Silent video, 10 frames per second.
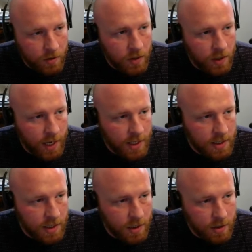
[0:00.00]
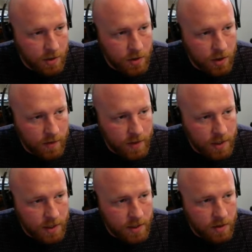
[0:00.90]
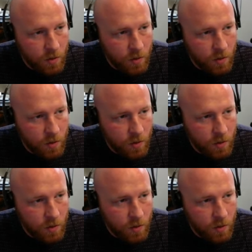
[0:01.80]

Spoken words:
class under services,